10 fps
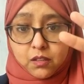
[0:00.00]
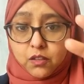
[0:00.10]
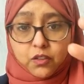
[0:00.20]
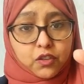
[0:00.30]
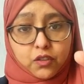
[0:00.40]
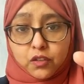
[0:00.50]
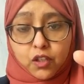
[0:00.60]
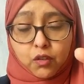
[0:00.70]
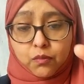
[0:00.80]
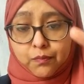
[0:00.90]
You're too
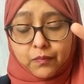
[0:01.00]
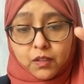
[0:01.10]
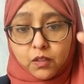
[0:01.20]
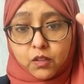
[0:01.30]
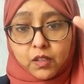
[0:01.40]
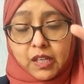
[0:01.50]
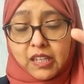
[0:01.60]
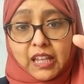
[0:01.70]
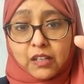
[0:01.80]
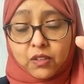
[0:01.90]
slow.
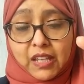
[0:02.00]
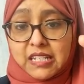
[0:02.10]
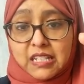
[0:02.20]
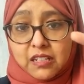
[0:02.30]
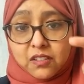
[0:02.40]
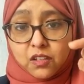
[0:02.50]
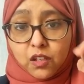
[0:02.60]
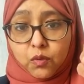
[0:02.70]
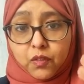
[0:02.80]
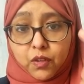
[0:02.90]
Either that or the internet is
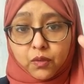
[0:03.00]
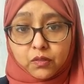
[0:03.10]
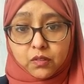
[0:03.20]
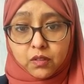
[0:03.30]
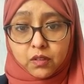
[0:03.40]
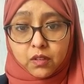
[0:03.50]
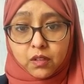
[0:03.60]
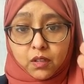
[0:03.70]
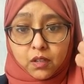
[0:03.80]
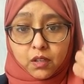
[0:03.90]
slow, one of those.
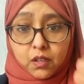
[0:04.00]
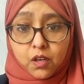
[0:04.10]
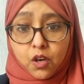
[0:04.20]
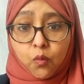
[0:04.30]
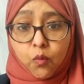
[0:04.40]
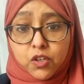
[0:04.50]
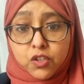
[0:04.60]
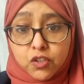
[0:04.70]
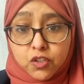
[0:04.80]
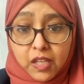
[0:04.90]
One
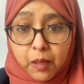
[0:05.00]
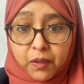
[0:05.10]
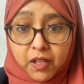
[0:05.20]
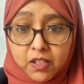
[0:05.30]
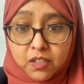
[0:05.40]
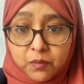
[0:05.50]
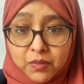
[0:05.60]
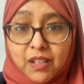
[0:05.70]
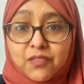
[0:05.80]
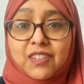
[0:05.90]
should do the application
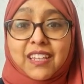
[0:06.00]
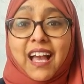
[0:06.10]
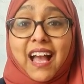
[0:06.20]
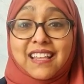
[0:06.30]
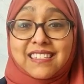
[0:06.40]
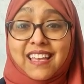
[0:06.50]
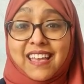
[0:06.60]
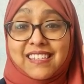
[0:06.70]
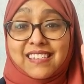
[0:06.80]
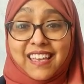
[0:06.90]
themselves. The answer
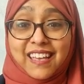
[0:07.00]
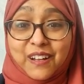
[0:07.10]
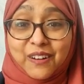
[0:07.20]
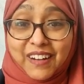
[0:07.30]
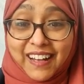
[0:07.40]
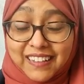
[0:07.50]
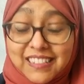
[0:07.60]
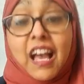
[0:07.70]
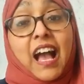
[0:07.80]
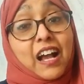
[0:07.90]
is incorrect.
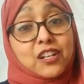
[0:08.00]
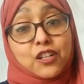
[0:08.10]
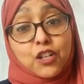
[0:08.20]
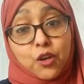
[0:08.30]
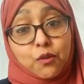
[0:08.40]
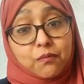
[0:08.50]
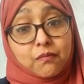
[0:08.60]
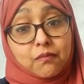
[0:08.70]
Actually, no.